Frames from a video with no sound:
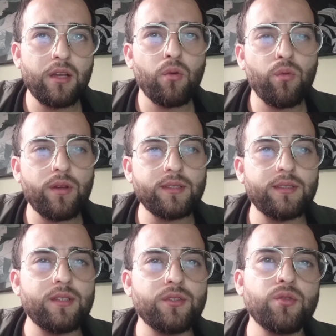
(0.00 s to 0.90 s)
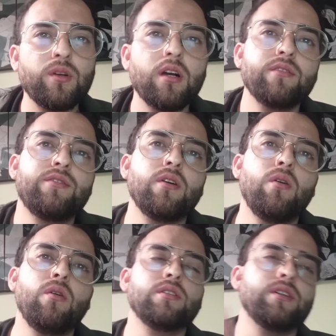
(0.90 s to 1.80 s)
Once you have
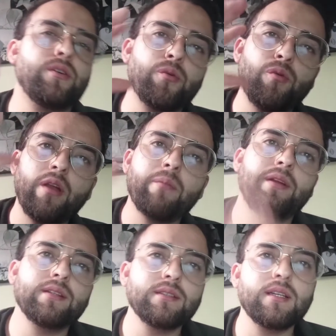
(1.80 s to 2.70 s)
all the requirements